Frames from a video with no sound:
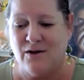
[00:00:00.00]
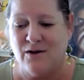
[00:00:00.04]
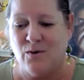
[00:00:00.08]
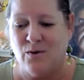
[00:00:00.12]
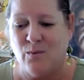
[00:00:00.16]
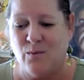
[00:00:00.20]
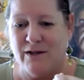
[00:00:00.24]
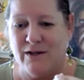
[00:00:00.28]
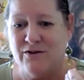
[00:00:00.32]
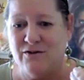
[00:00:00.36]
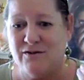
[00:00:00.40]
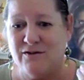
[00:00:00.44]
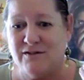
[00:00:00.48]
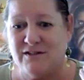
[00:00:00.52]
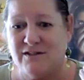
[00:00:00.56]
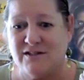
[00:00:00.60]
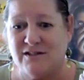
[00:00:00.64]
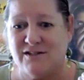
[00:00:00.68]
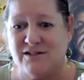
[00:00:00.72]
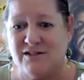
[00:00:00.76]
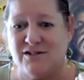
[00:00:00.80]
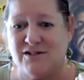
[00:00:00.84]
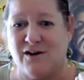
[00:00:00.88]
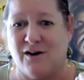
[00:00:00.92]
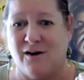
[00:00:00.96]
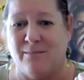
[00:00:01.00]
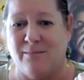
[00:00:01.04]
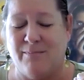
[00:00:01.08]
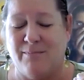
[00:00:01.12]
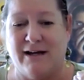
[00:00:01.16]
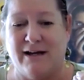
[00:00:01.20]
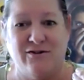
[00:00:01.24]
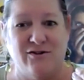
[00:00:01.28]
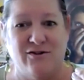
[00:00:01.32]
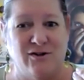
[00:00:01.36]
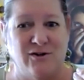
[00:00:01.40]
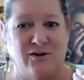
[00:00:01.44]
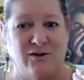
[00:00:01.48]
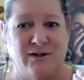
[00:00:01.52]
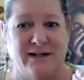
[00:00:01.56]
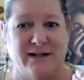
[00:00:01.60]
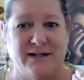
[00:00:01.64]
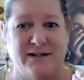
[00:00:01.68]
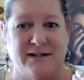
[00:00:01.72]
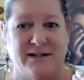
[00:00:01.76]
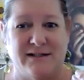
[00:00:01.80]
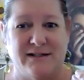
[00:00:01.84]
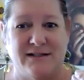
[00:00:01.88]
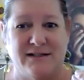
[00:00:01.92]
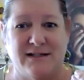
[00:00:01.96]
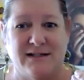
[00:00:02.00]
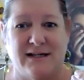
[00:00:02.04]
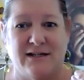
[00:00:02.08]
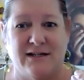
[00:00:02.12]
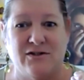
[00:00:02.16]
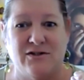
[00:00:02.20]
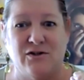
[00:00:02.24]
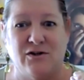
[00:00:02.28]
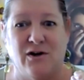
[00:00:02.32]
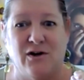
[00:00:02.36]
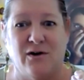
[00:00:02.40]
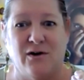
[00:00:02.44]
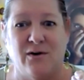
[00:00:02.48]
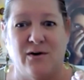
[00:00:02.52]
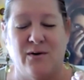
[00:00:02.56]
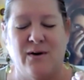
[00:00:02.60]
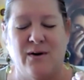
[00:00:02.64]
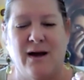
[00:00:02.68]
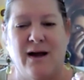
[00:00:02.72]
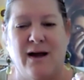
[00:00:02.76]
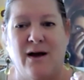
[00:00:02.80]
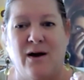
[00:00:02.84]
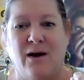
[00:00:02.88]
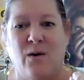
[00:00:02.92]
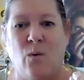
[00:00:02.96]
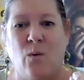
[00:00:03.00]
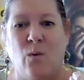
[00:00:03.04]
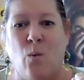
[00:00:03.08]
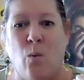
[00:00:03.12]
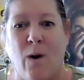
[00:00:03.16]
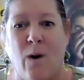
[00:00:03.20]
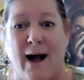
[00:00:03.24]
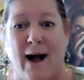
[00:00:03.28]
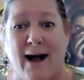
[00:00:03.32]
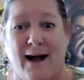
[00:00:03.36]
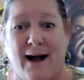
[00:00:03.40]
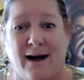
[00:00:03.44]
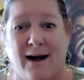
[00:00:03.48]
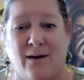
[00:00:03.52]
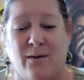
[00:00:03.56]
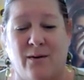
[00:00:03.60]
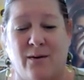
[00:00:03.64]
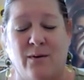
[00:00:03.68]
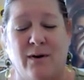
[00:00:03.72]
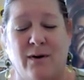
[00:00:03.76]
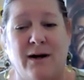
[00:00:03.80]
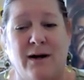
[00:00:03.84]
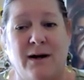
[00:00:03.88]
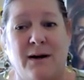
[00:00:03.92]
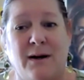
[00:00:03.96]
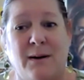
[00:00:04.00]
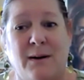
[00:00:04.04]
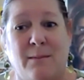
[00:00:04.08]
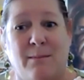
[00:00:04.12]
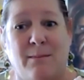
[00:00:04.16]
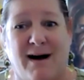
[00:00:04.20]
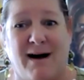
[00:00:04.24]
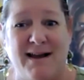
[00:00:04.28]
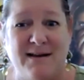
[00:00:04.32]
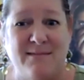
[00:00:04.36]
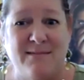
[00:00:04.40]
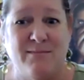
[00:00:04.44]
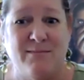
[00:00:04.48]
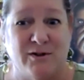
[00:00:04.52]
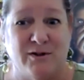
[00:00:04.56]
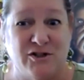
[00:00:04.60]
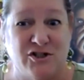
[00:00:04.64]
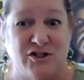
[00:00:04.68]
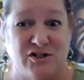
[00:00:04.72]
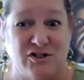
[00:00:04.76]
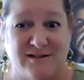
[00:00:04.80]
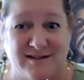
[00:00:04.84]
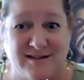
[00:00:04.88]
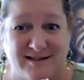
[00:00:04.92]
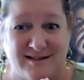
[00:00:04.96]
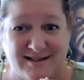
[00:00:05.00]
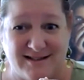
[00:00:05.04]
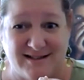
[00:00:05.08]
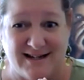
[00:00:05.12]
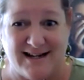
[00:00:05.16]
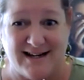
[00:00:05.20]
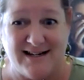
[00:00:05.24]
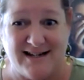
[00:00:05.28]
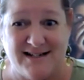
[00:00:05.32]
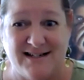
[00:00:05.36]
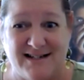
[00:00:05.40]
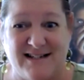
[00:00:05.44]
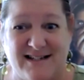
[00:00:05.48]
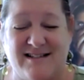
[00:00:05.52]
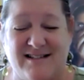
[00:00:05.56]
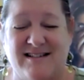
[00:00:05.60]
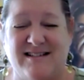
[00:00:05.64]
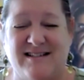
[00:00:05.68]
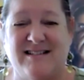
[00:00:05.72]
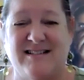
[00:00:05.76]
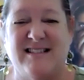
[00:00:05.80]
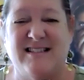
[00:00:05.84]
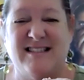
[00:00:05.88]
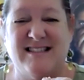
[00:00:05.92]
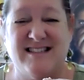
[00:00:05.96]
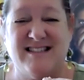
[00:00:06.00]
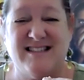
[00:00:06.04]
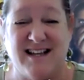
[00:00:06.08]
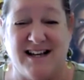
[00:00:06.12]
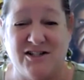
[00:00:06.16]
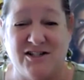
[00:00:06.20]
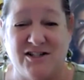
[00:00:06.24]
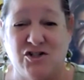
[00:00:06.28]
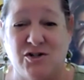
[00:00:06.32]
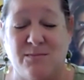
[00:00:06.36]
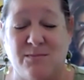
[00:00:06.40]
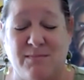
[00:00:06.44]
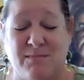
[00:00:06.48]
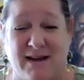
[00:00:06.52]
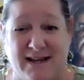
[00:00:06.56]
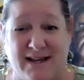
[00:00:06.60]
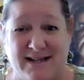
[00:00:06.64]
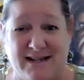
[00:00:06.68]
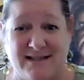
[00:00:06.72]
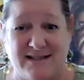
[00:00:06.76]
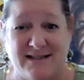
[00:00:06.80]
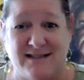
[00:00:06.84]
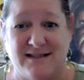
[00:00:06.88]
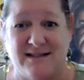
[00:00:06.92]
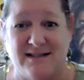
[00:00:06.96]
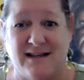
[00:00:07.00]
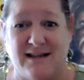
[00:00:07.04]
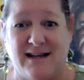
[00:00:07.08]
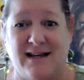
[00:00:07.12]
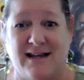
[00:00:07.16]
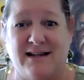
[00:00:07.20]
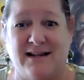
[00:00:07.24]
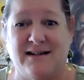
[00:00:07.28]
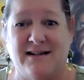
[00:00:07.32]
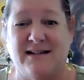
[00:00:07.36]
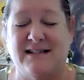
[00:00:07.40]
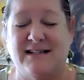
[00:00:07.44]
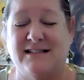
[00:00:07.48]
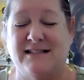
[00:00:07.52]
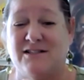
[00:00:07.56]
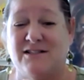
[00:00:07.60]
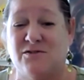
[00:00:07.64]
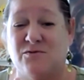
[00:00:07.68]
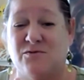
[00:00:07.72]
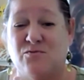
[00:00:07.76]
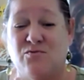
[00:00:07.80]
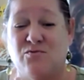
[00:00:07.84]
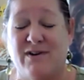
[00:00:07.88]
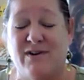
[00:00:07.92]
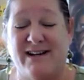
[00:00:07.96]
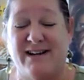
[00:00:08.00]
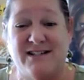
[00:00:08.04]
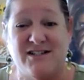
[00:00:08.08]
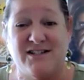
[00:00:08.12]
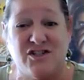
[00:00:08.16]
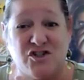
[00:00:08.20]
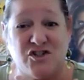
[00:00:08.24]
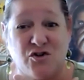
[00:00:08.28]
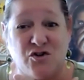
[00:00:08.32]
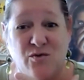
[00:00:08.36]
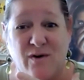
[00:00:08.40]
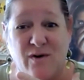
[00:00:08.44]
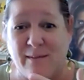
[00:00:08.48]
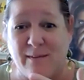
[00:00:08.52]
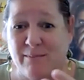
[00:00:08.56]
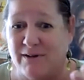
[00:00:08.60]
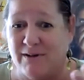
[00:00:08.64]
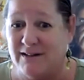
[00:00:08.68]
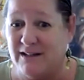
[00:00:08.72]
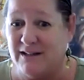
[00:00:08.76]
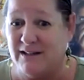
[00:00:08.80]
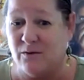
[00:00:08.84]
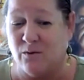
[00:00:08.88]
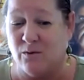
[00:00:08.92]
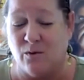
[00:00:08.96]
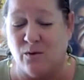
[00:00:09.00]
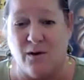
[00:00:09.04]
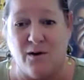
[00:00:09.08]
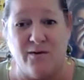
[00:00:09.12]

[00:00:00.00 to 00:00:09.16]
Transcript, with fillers: when you stop and you look at it and you go wow my emotional state is in such a mess and it's really scrambled and all